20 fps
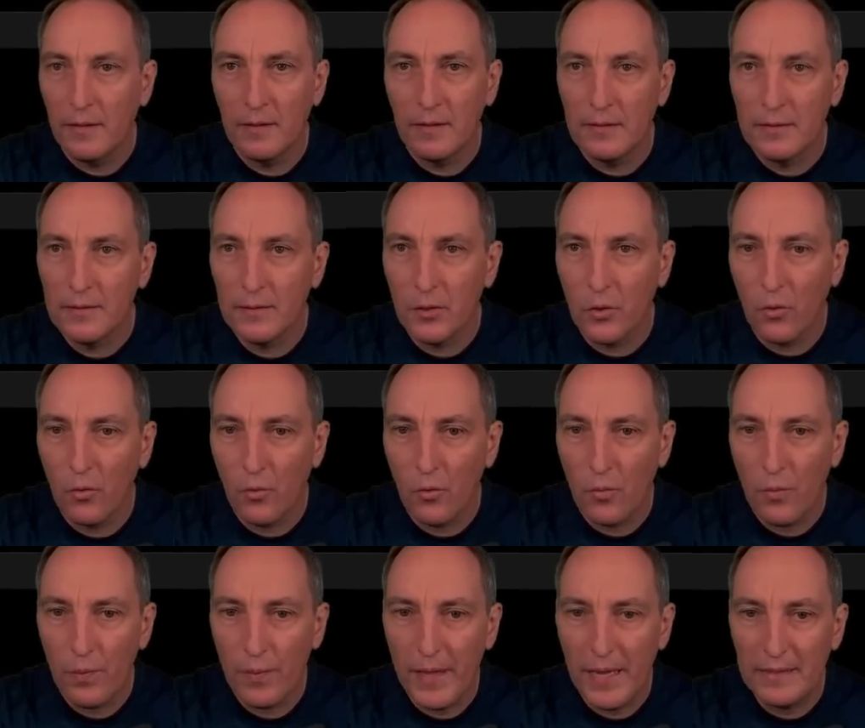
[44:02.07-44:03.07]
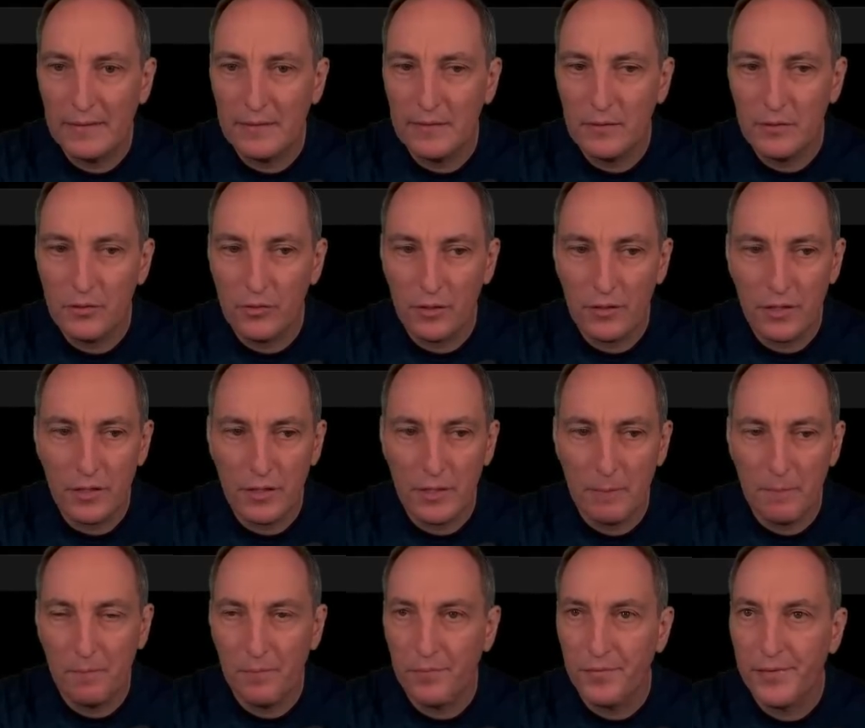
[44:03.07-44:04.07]
So that is a
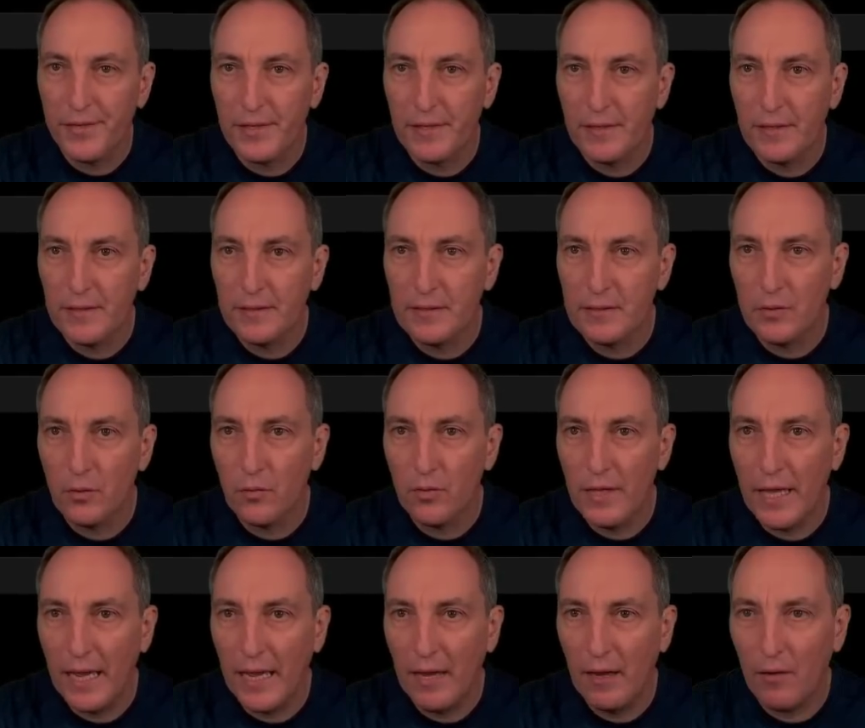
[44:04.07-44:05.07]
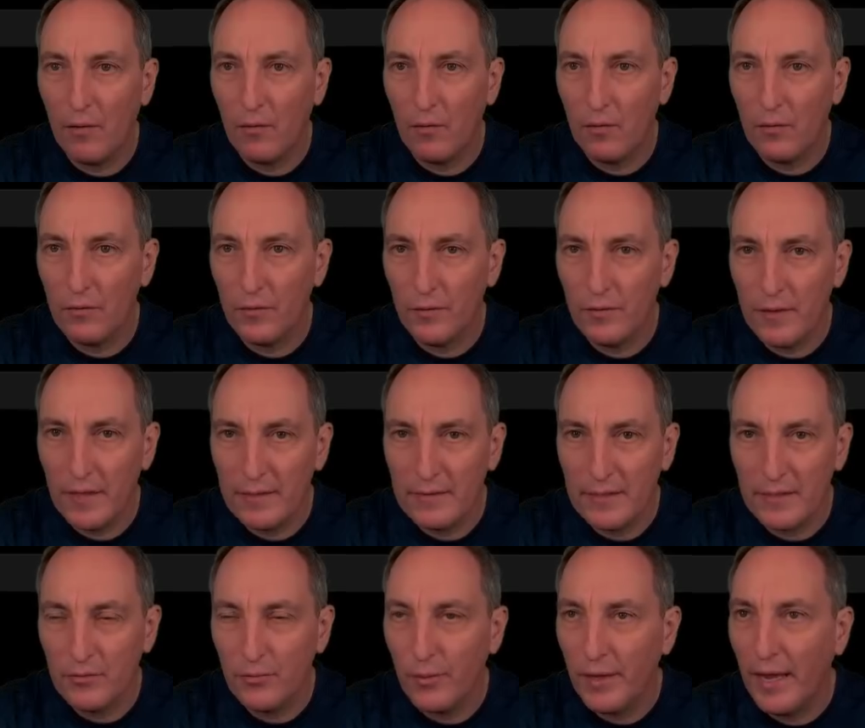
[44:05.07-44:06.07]
strategy. So now the thing
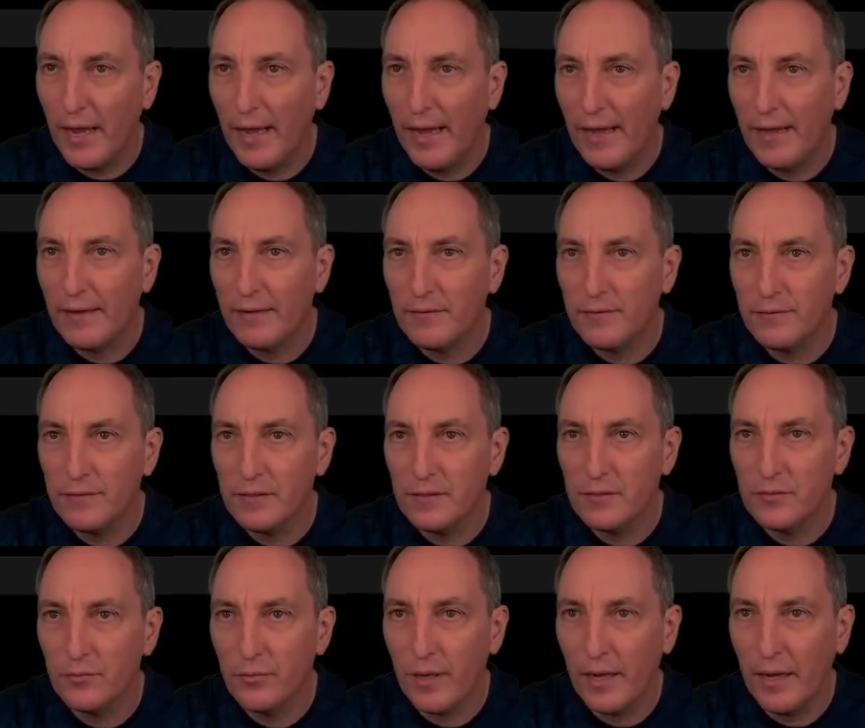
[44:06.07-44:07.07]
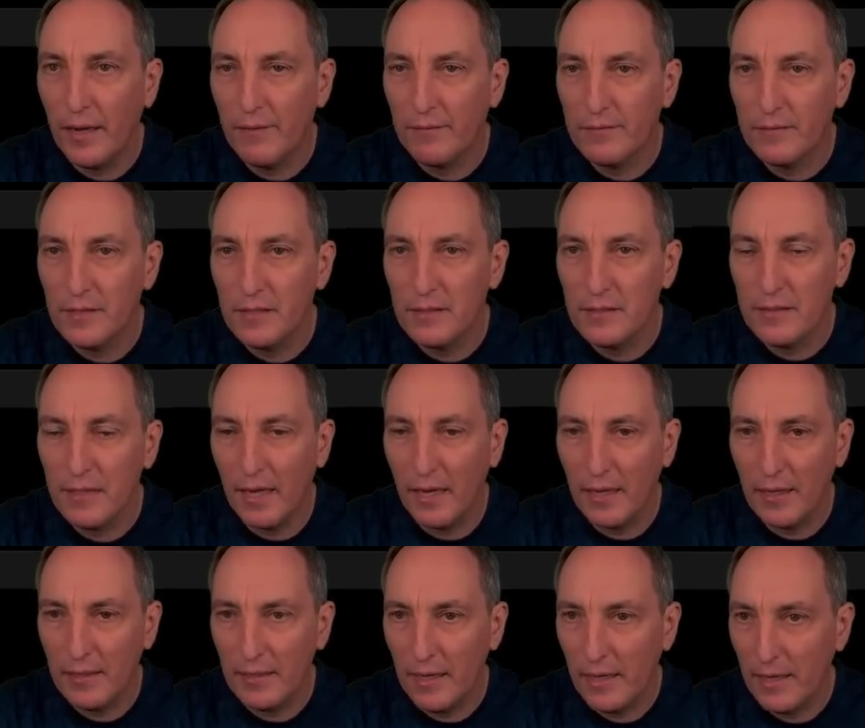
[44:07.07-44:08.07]
that we have is we have this
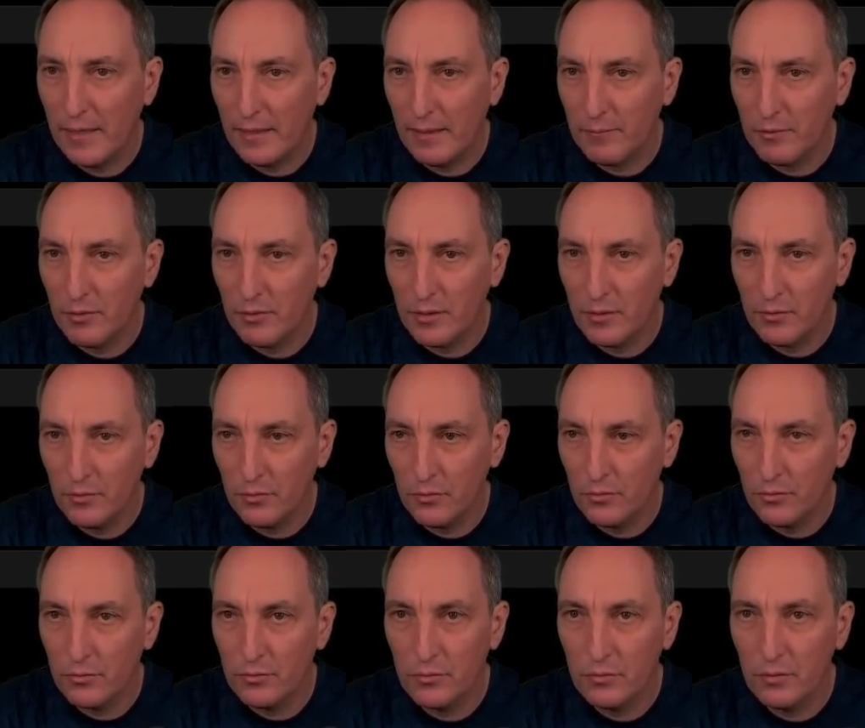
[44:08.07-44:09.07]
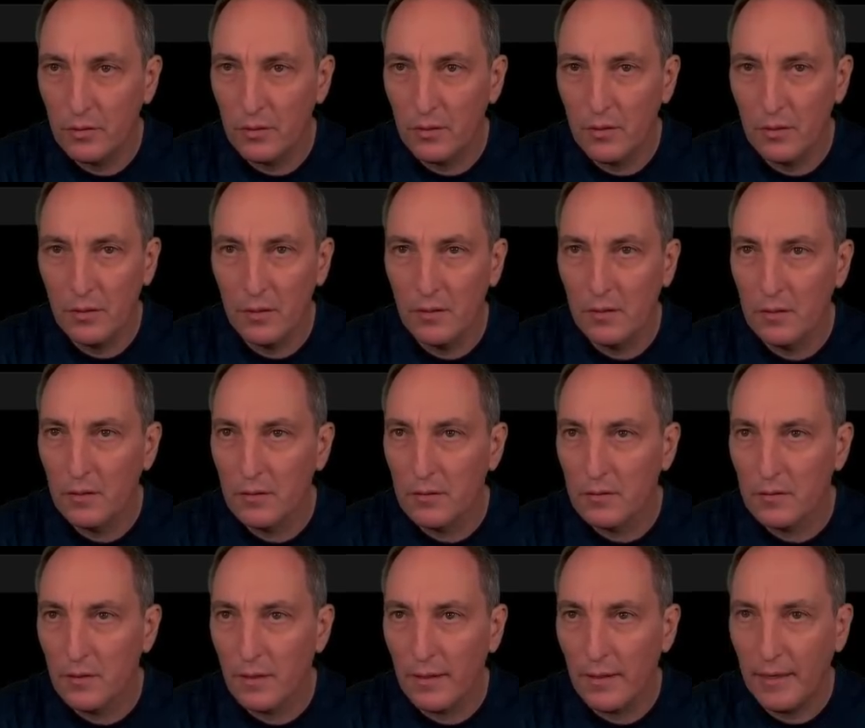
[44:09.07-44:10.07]
guy, and I'm going to do,
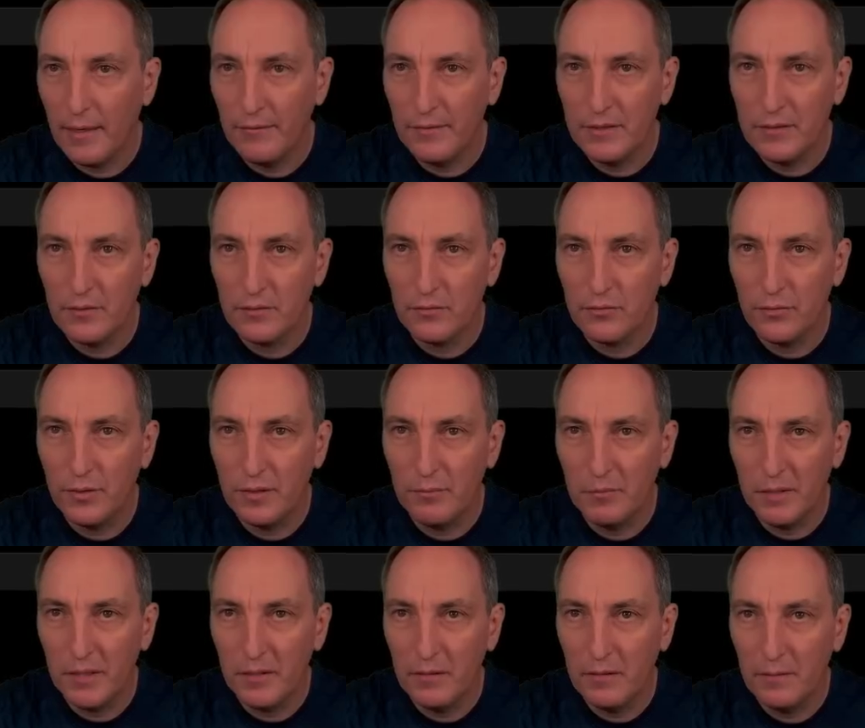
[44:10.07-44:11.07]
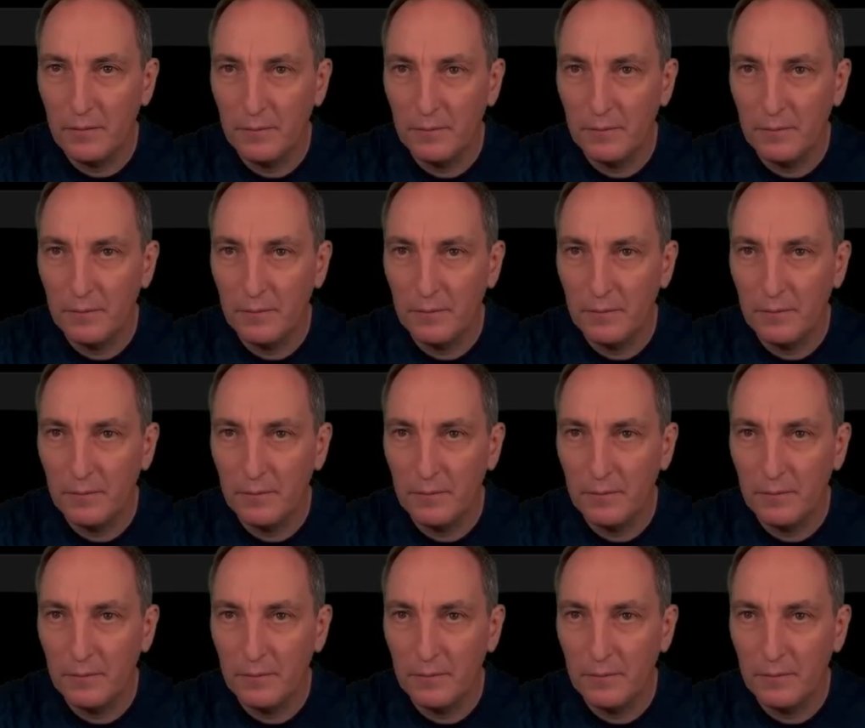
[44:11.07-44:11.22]
so I have it on README.